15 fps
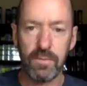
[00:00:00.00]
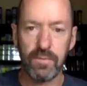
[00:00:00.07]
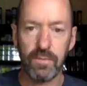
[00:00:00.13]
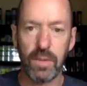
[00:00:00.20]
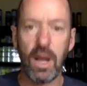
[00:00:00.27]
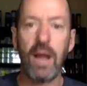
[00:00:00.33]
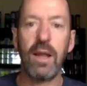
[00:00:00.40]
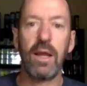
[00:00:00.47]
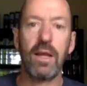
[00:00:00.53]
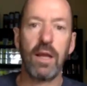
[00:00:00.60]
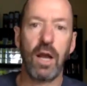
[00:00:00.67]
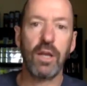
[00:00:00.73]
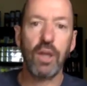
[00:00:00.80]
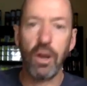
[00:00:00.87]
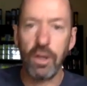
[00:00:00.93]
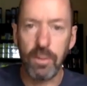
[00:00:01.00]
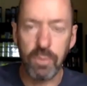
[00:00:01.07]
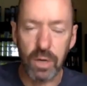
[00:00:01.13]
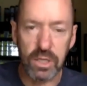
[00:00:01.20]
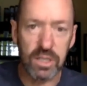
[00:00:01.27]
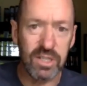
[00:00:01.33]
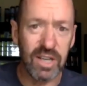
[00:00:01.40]
I, I, go to the
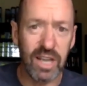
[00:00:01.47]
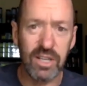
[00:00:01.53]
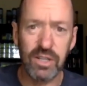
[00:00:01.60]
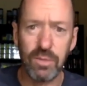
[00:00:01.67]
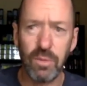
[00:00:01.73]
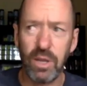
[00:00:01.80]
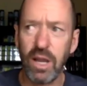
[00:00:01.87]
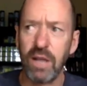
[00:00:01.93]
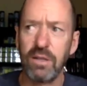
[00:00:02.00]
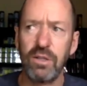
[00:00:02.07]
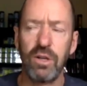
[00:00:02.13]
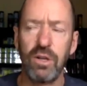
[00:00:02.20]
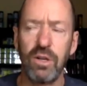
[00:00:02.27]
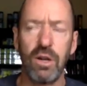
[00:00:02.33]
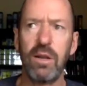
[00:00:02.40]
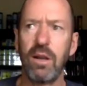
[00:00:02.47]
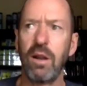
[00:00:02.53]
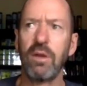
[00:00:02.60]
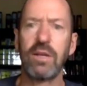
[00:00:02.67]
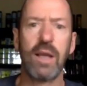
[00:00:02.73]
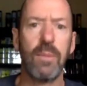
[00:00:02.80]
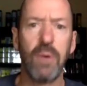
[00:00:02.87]
presentation. We got, you know, I don't know, a
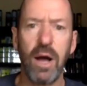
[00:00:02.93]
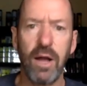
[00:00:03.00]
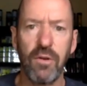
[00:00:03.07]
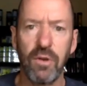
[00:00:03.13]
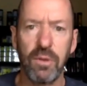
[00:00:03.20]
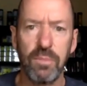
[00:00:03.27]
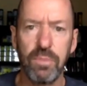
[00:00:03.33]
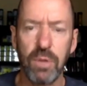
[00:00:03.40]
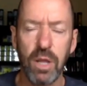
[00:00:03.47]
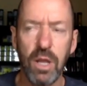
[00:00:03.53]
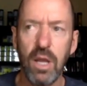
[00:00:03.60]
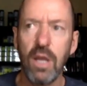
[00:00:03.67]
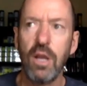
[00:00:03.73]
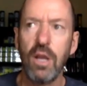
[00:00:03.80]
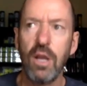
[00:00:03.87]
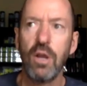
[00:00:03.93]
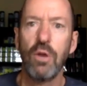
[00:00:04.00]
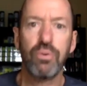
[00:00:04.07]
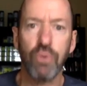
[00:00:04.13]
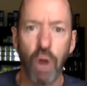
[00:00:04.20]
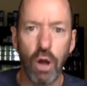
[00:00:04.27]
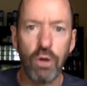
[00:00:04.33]
couple of hundred
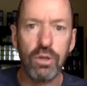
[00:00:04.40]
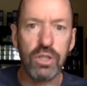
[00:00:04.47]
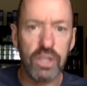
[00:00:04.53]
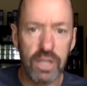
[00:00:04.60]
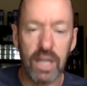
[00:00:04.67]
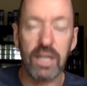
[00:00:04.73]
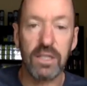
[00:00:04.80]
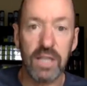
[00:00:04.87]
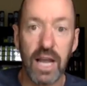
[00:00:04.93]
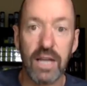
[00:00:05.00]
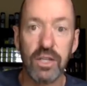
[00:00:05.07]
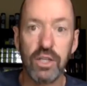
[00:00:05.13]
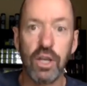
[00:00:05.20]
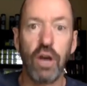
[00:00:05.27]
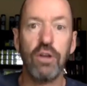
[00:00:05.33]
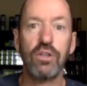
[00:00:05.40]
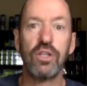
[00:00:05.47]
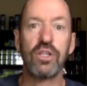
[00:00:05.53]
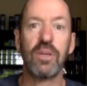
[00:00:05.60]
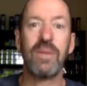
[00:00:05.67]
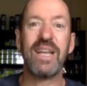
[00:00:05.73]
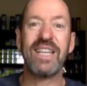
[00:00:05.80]
pros, tennis coaches, I
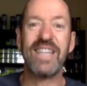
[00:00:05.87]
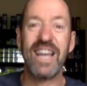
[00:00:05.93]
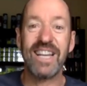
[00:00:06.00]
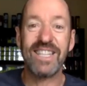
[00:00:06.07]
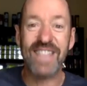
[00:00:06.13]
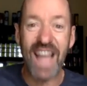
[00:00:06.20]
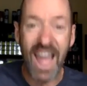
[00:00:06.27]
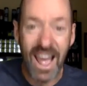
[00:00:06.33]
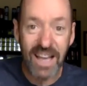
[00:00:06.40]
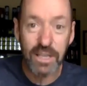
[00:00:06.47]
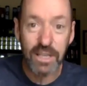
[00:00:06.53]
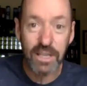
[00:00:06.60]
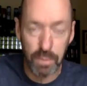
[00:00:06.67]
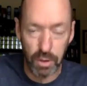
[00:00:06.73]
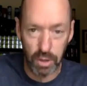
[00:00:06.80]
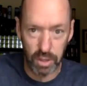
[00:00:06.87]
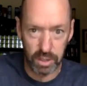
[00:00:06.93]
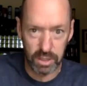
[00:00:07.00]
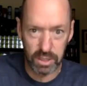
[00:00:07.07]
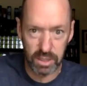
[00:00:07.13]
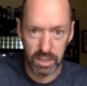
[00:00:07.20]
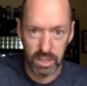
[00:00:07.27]
mean, tennis
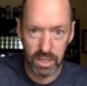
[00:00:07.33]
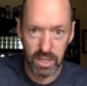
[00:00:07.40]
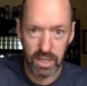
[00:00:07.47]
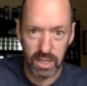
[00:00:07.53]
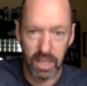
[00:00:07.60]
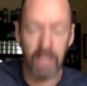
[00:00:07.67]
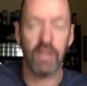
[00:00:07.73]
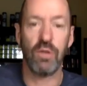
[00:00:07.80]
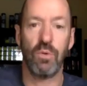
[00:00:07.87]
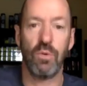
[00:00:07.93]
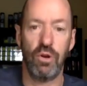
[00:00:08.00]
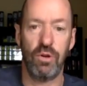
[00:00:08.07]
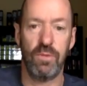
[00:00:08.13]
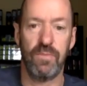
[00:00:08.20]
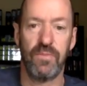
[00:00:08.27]
experts in the room.